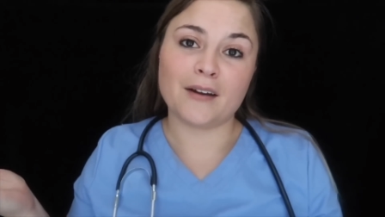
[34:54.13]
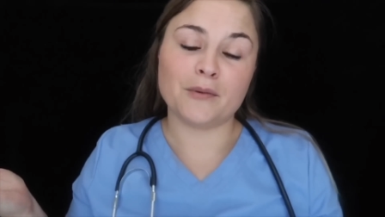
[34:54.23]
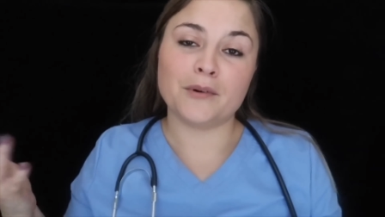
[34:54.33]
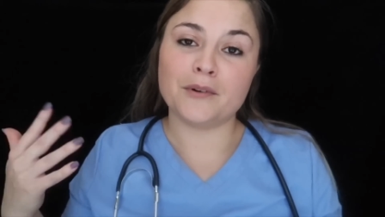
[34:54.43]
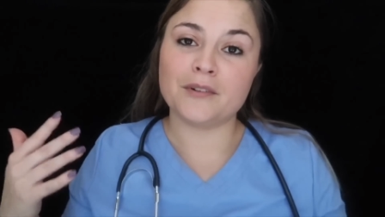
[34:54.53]

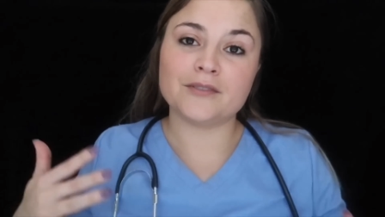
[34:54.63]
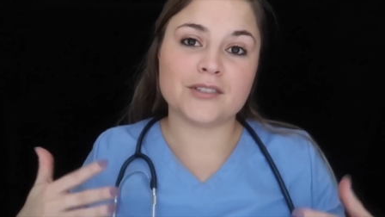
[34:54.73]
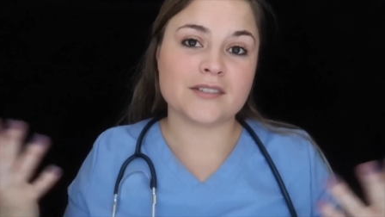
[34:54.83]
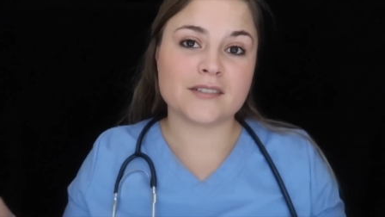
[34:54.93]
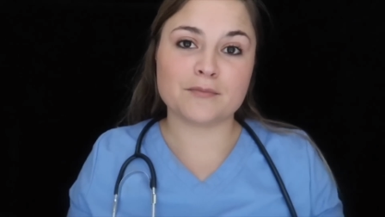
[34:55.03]
I
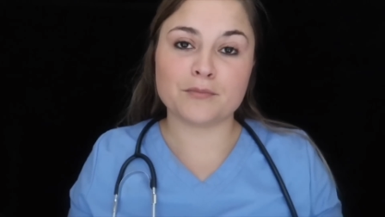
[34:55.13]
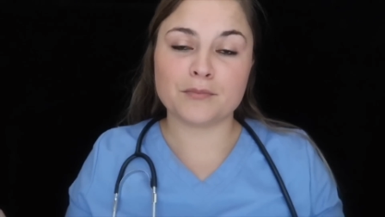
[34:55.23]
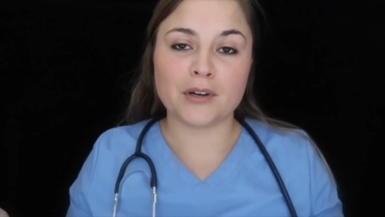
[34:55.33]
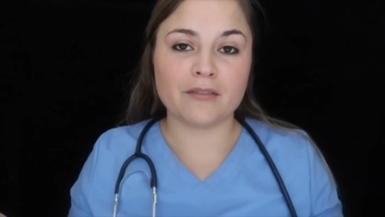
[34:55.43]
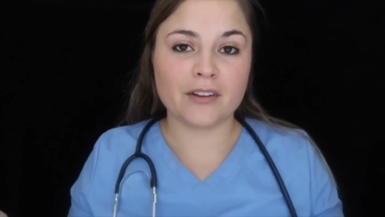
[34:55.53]
will just
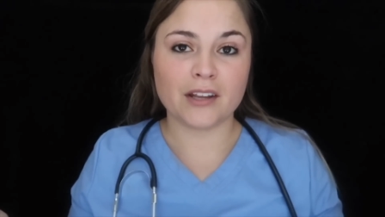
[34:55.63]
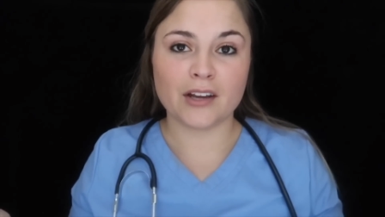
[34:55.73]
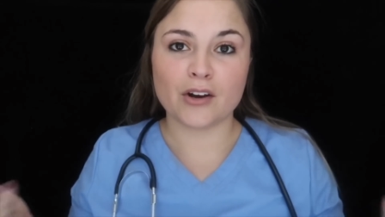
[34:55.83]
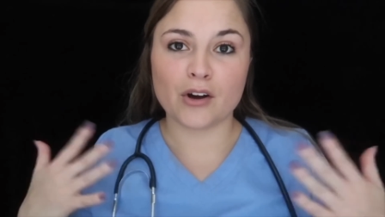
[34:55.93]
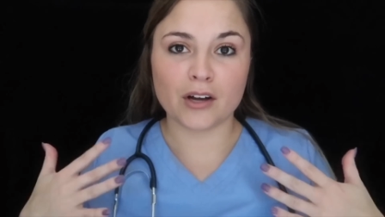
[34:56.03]
put
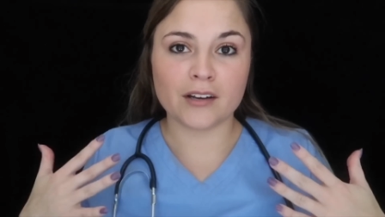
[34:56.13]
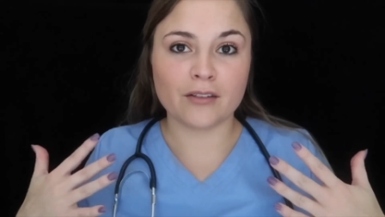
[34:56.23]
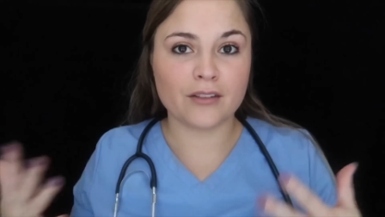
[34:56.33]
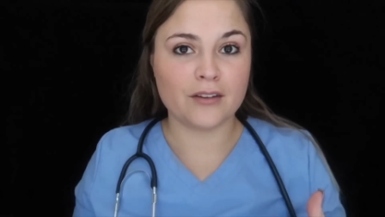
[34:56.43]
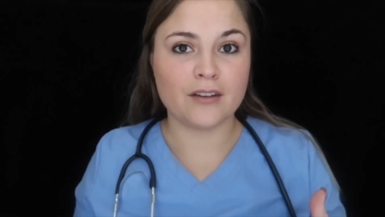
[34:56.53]
everything
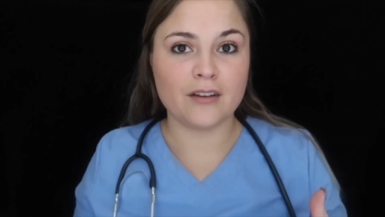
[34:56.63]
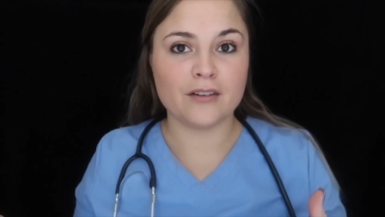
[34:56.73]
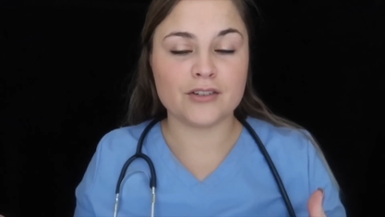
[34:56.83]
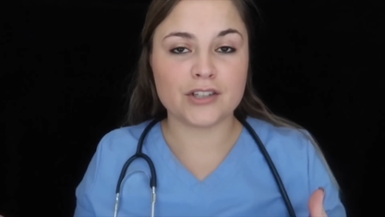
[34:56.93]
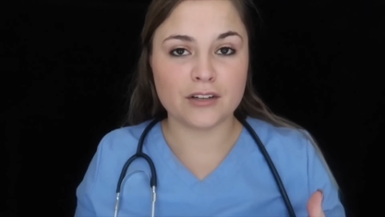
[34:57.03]
on
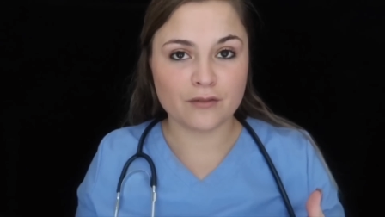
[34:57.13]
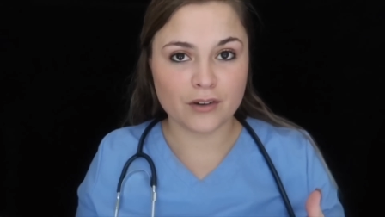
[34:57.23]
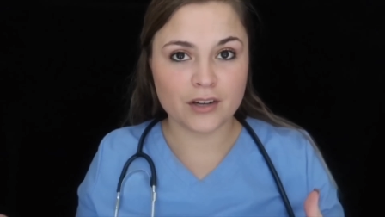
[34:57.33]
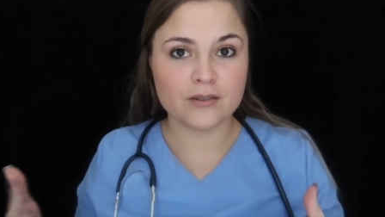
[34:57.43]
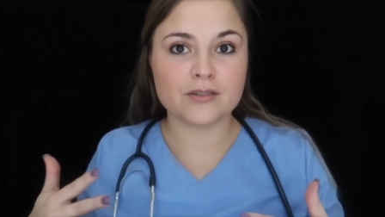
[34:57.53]
the
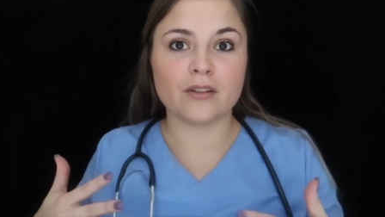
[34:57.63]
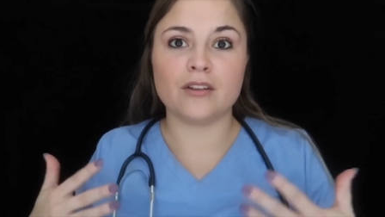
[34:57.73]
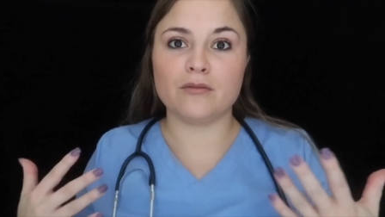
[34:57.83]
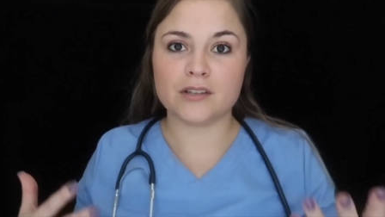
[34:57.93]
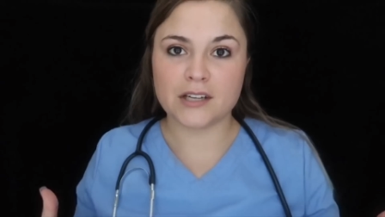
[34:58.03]
sheet for you
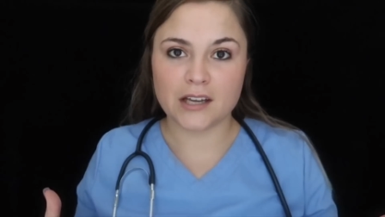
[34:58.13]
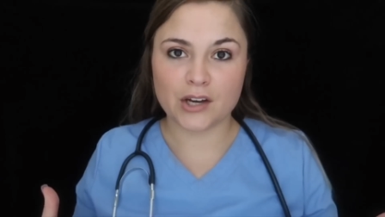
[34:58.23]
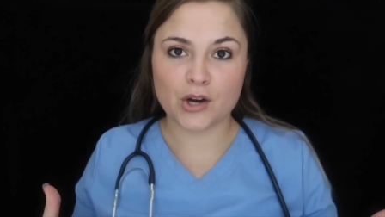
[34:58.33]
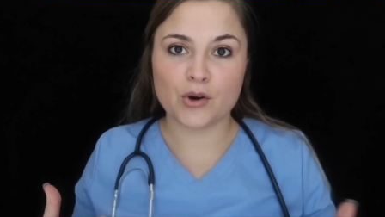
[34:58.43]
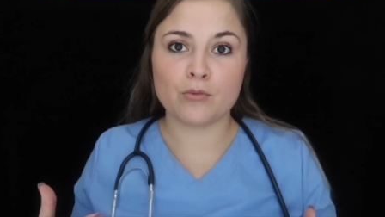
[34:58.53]
so that you can
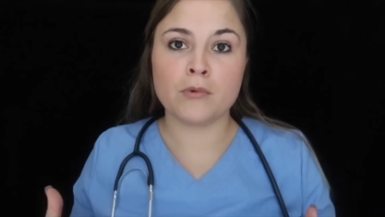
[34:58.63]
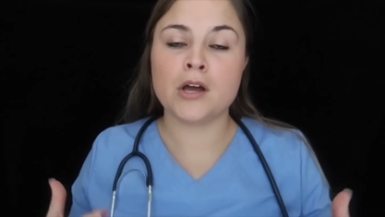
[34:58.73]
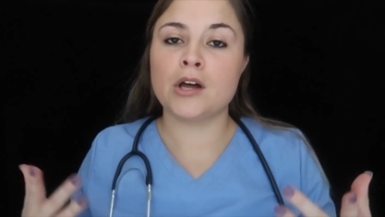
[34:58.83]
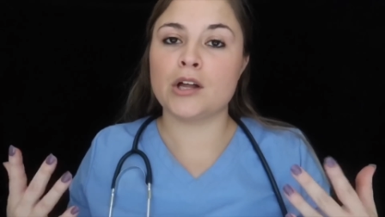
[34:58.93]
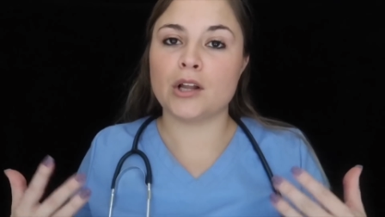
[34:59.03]
take it
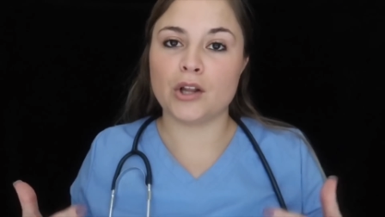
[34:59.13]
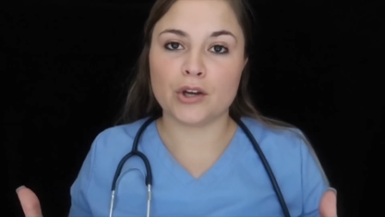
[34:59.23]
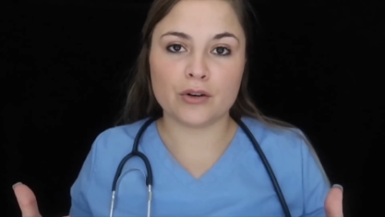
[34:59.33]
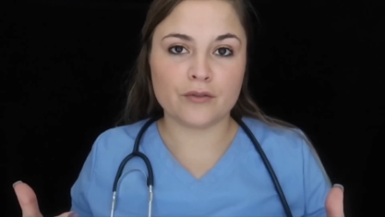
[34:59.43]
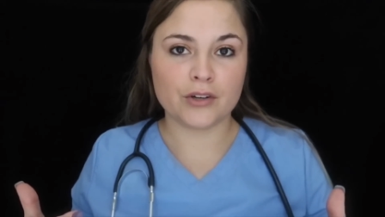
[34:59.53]
home,
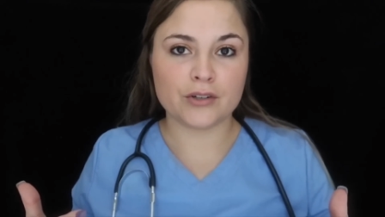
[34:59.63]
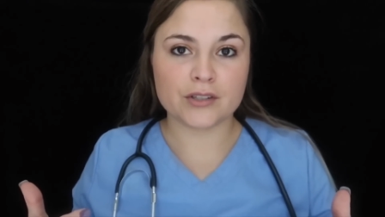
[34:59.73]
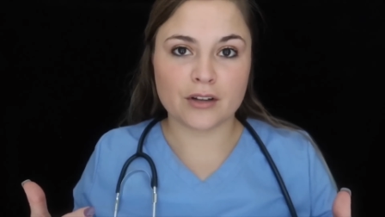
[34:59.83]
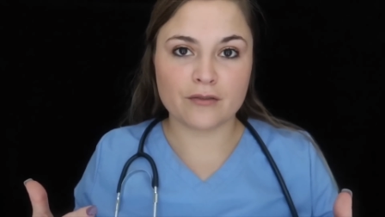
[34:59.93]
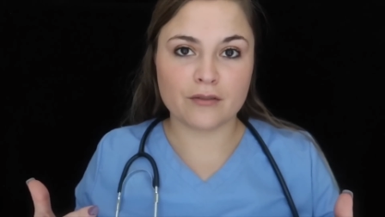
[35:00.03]
look it over
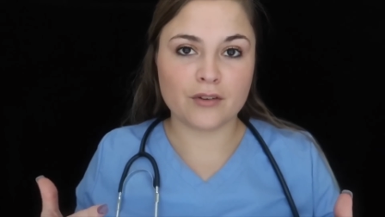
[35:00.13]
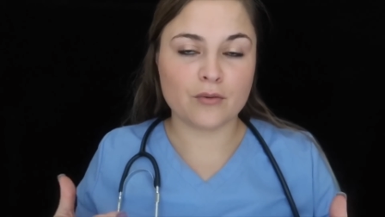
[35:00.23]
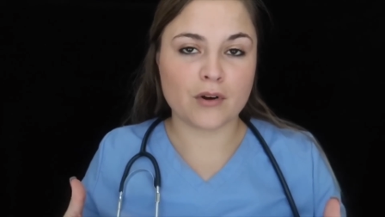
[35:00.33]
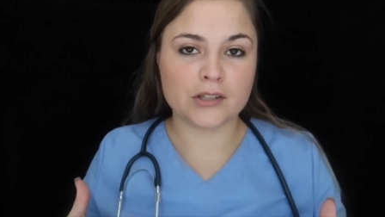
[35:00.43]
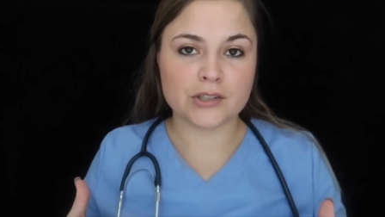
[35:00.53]
yourself
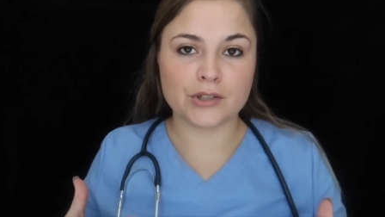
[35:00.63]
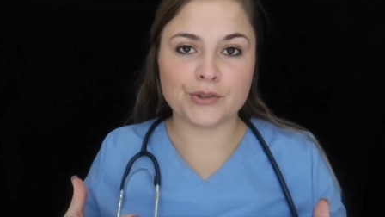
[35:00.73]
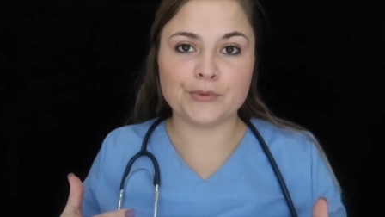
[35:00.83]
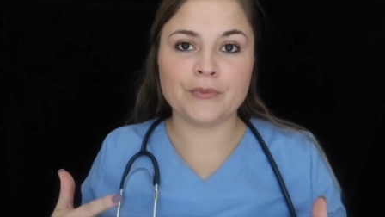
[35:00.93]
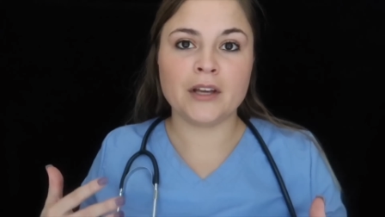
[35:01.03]
if you want
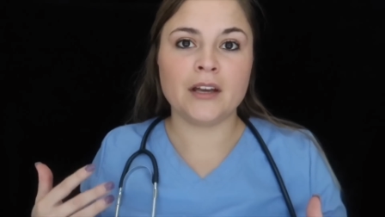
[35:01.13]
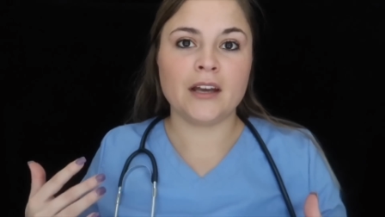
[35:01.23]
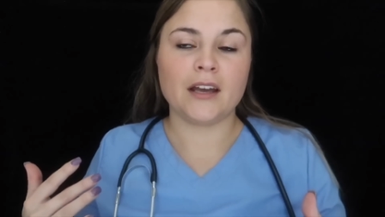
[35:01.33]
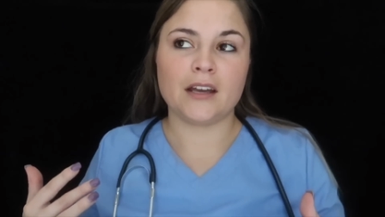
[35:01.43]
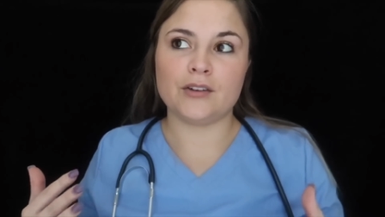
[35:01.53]
to,
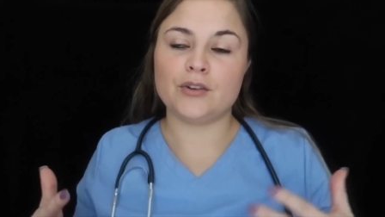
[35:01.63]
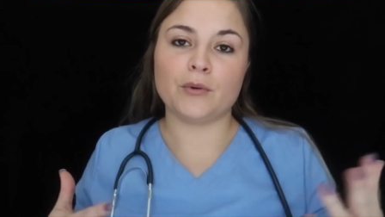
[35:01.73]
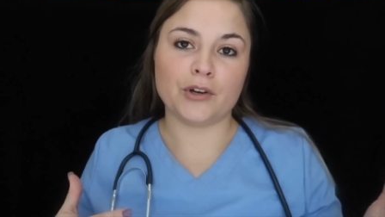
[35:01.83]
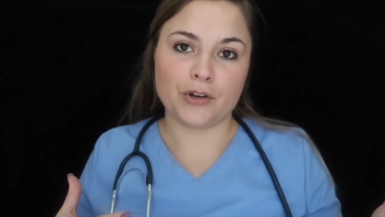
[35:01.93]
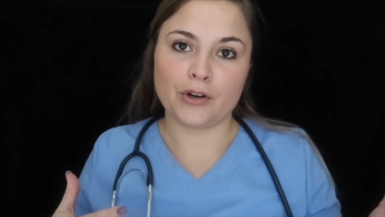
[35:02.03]

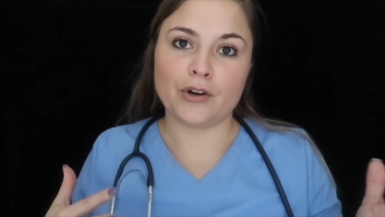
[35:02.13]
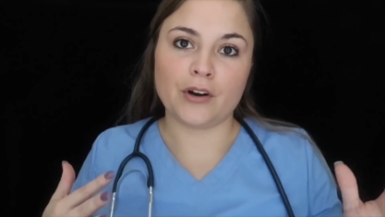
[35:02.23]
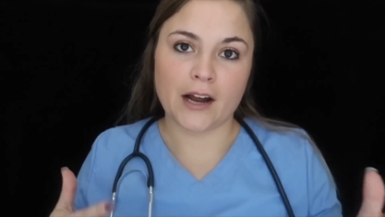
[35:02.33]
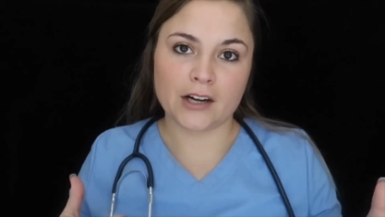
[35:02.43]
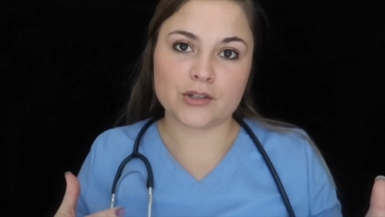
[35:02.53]
and to where
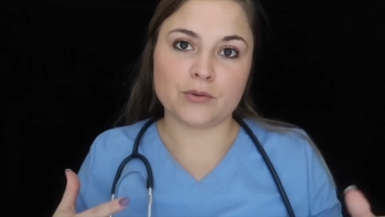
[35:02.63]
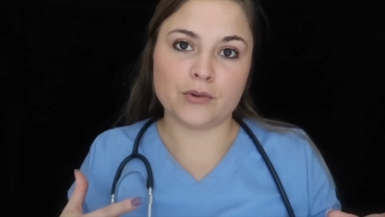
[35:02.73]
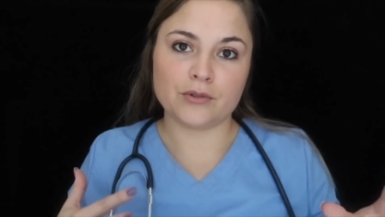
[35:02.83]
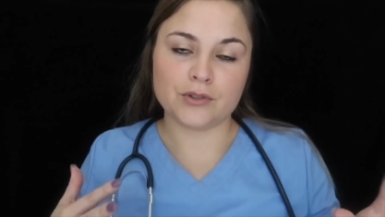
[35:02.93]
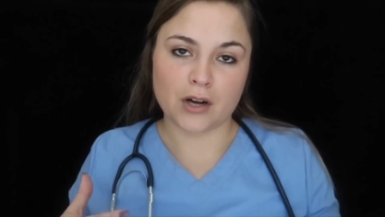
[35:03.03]
your
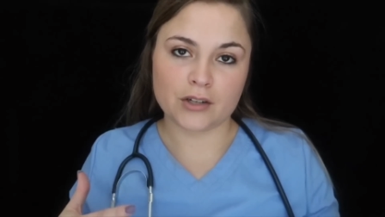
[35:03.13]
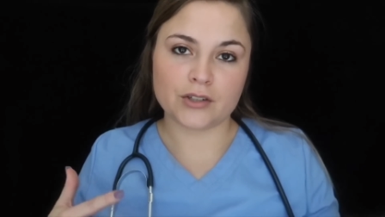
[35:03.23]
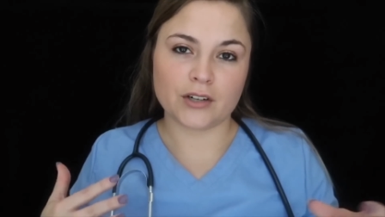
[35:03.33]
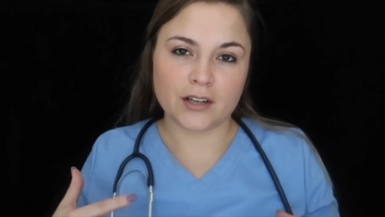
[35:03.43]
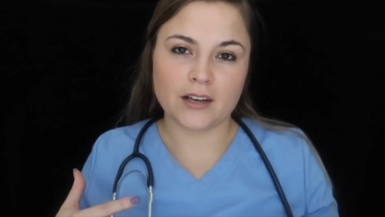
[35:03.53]
actual
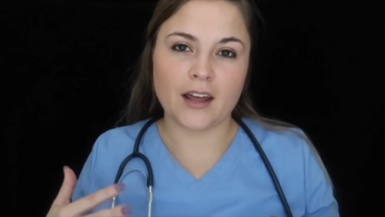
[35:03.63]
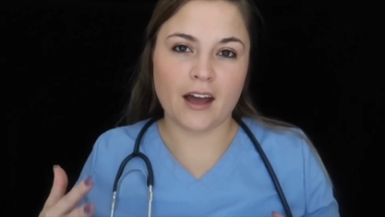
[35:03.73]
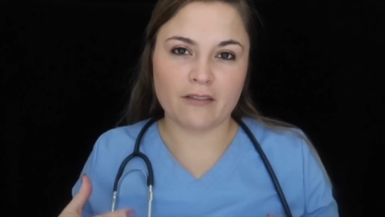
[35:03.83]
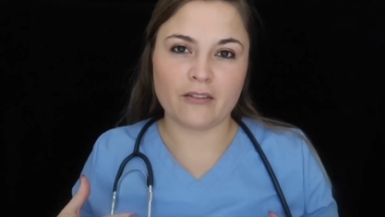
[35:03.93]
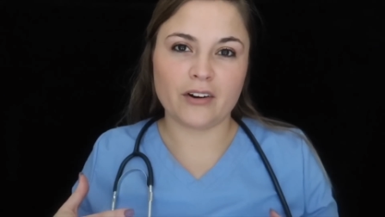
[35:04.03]
doctor
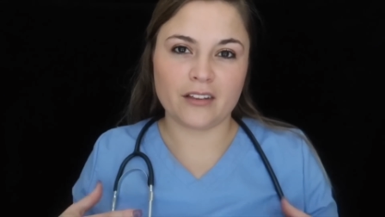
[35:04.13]
can have